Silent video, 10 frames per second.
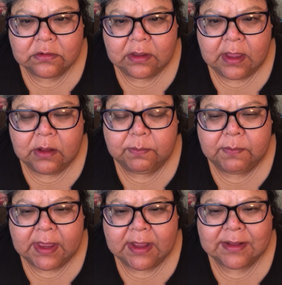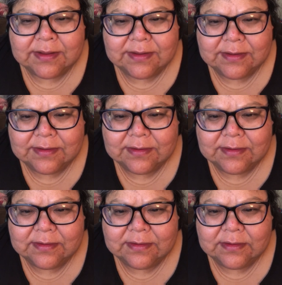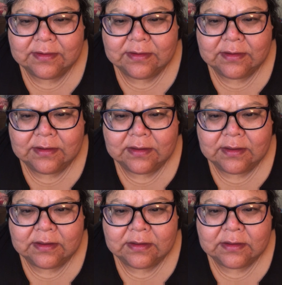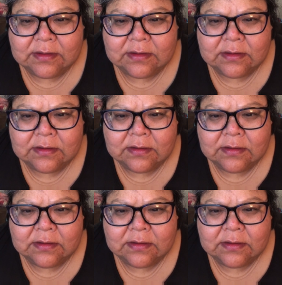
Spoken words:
help man and